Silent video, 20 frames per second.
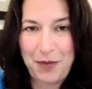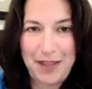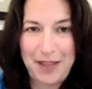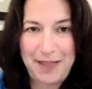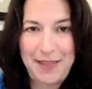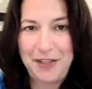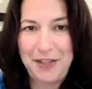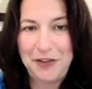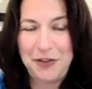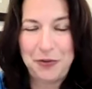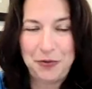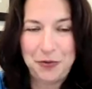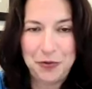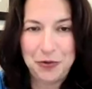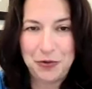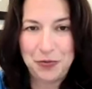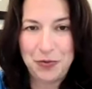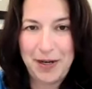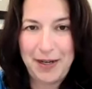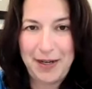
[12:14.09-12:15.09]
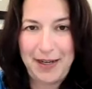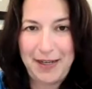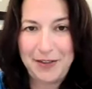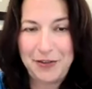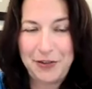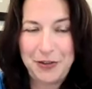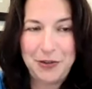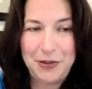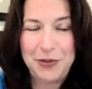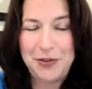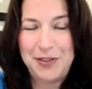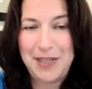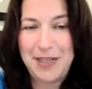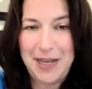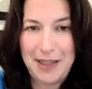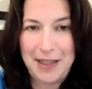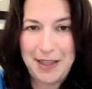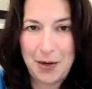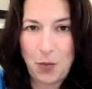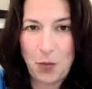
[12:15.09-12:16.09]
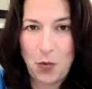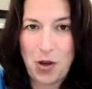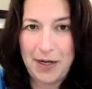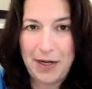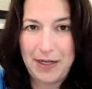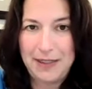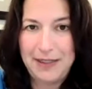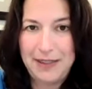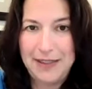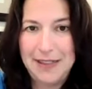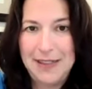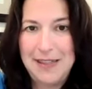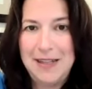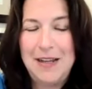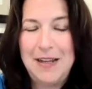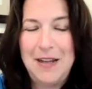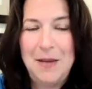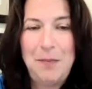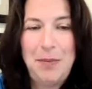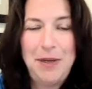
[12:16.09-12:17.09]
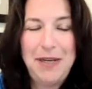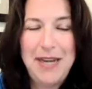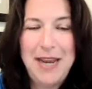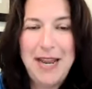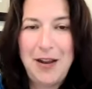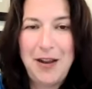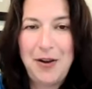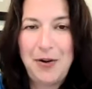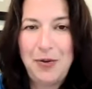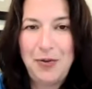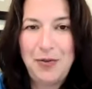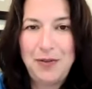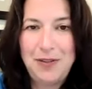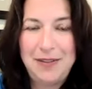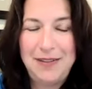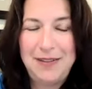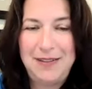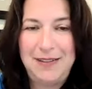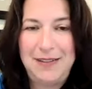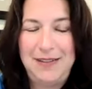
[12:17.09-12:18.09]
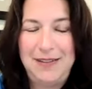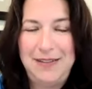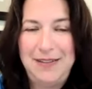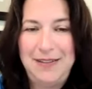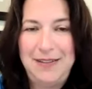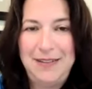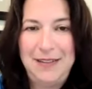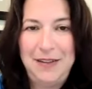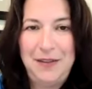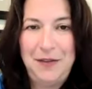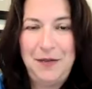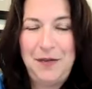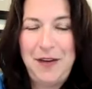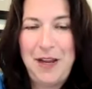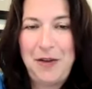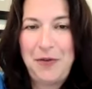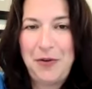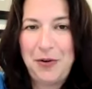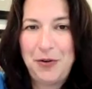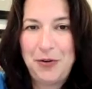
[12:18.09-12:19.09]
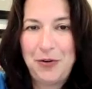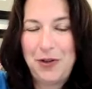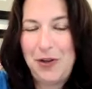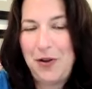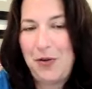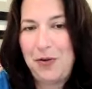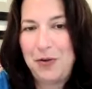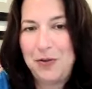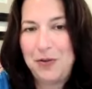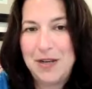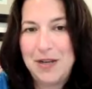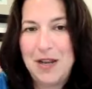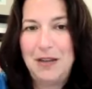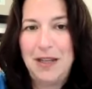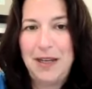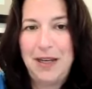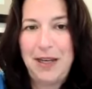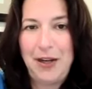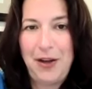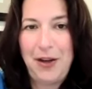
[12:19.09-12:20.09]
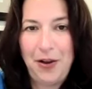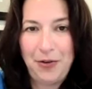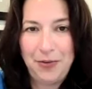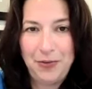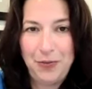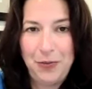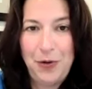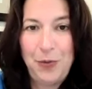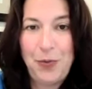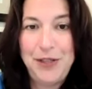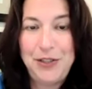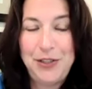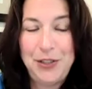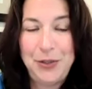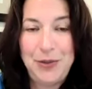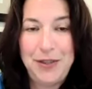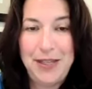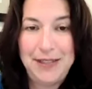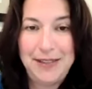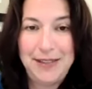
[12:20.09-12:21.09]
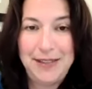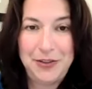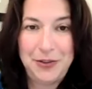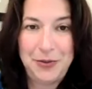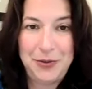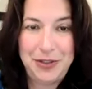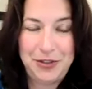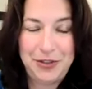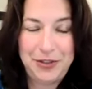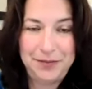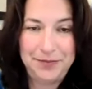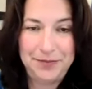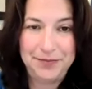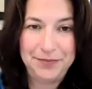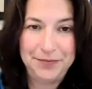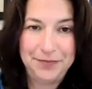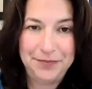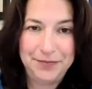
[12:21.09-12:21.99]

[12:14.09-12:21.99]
They think Junior's ready, and Junior's saying they want it. But now the founder or the owner is not letting go. What do we do in that situation?